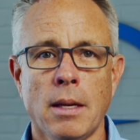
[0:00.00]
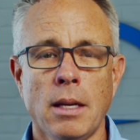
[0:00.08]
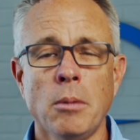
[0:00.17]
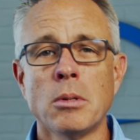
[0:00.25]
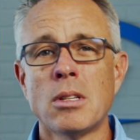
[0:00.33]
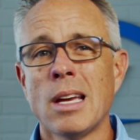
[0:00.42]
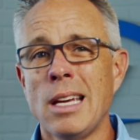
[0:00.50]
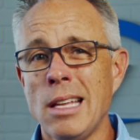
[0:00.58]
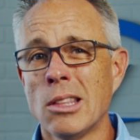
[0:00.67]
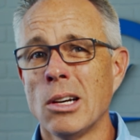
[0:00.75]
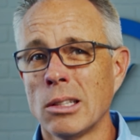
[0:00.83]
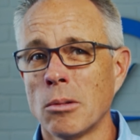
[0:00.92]
He would say
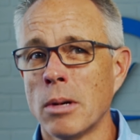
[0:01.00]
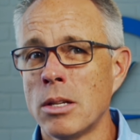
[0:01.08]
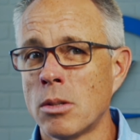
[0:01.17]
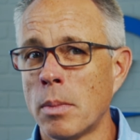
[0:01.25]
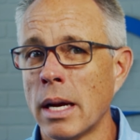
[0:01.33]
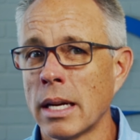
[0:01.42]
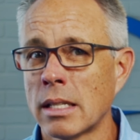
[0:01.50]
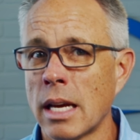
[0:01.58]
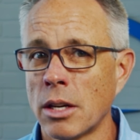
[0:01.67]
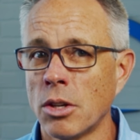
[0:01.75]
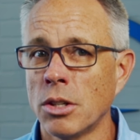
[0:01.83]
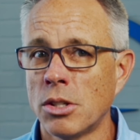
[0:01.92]
he thought the Razorbacks
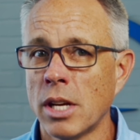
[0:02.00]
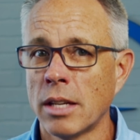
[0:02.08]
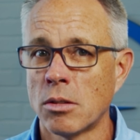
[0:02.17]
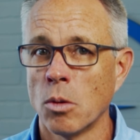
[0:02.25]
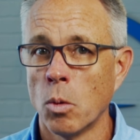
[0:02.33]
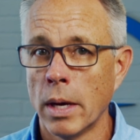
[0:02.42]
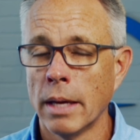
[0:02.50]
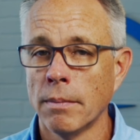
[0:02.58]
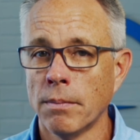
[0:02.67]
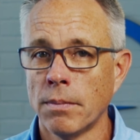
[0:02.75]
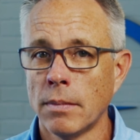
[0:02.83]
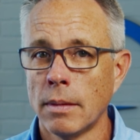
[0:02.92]
had a good chance to win.
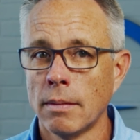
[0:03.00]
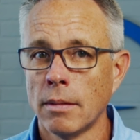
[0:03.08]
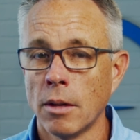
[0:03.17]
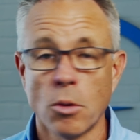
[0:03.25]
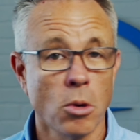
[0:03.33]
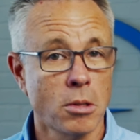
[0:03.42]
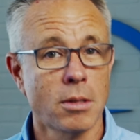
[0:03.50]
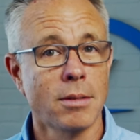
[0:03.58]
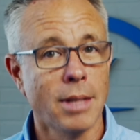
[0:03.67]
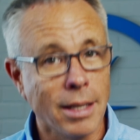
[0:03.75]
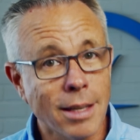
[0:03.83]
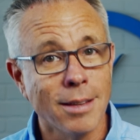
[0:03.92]
Of course,
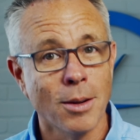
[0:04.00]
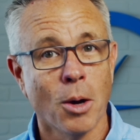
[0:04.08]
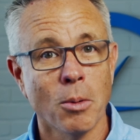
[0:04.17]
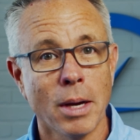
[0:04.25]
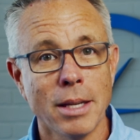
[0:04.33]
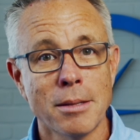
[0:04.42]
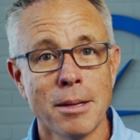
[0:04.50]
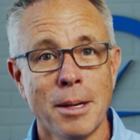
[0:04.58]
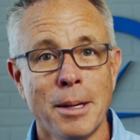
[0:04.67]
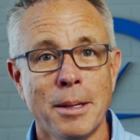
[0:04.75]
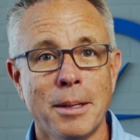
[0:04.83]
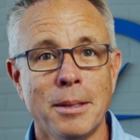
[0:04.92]
they didn't always.
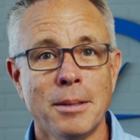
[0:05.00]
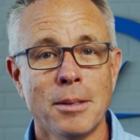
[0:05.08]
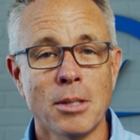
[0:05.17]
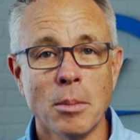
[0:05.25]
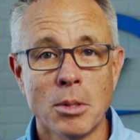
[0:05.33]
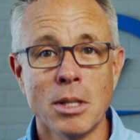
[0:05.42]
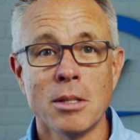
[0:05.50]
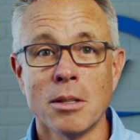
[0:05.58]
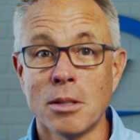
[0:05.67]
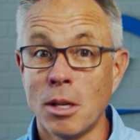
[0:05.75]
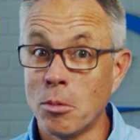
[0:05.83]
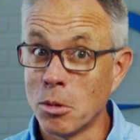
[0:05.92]
Some
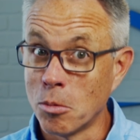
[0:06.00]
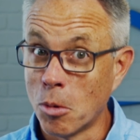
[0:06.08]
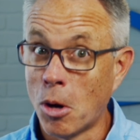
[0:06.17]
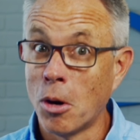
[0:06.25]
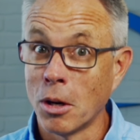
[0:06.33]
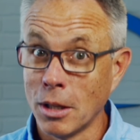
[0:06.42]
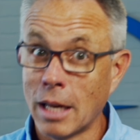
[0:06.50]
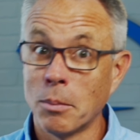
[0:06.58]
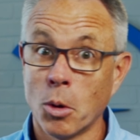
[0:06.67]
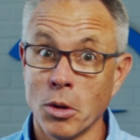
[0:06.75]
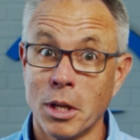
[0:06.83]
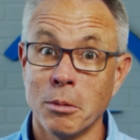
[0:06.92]
seasons he was wrong a lot
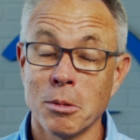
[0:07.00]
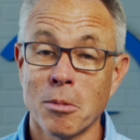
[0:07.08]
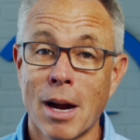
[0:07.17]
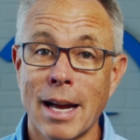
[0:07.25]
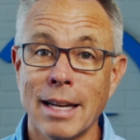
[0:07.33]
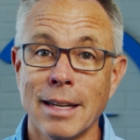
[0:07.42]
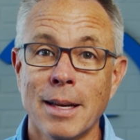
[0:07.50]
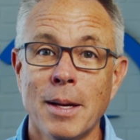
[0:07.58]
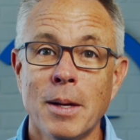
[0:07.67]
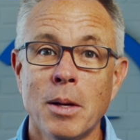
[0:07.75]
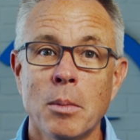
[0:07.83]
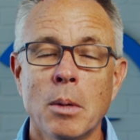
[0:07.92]
more than he was right.
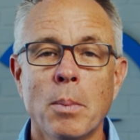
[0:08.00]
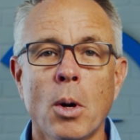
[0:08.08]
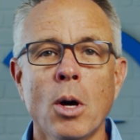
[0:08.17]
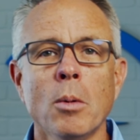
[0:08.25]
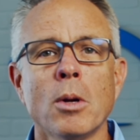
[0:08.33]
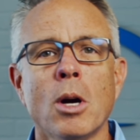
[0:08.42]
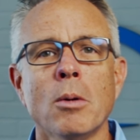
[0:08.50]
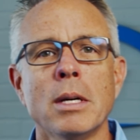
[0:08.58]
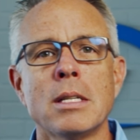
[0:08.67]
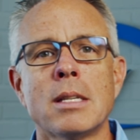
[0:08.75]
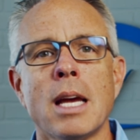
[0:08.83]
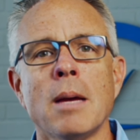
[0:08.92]
But Paul would
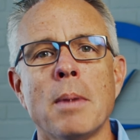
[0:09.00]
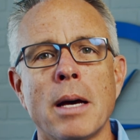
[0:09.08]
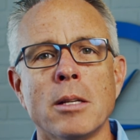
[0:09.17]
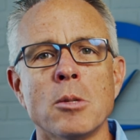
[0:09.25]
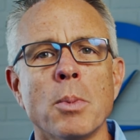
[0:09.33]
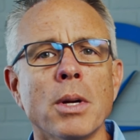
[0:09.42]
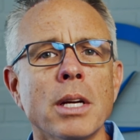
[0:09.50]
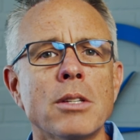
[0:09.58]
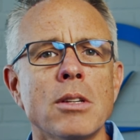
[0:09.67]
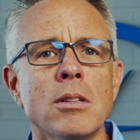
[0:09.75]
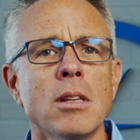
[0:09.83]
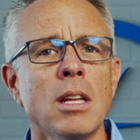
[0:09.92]
always say about his
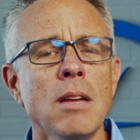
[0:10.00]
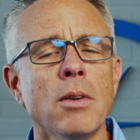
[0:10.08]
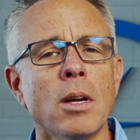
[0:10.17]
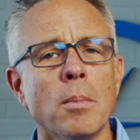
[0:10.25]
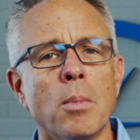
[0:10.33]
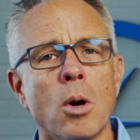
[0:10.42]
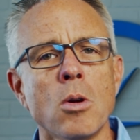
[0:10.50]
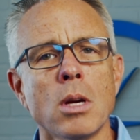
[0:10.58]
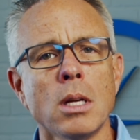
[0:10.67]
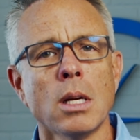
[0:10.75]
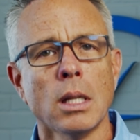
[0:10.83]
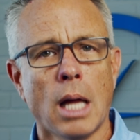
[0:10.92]
predictions that even a
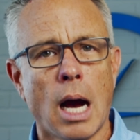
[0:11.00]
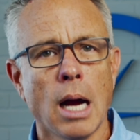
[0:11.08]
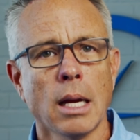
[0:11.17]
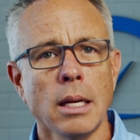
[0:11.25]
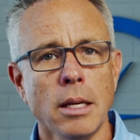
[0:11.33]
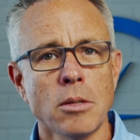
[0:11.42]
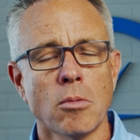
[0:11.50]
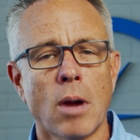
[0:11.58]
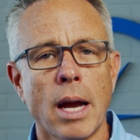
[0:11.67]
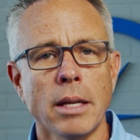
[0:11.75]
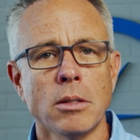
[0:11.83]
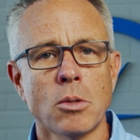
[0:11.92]
broken clock is
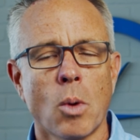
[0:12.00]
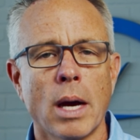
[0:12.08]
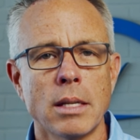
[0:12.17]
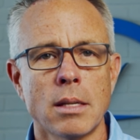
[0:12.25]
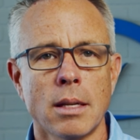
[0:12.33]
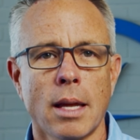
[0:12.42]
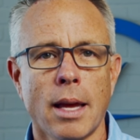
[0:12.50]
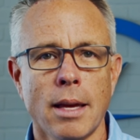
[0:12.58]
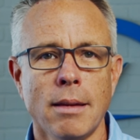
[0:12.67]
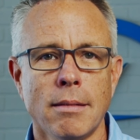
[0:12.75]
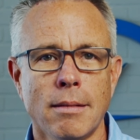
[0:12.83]
right twice a day.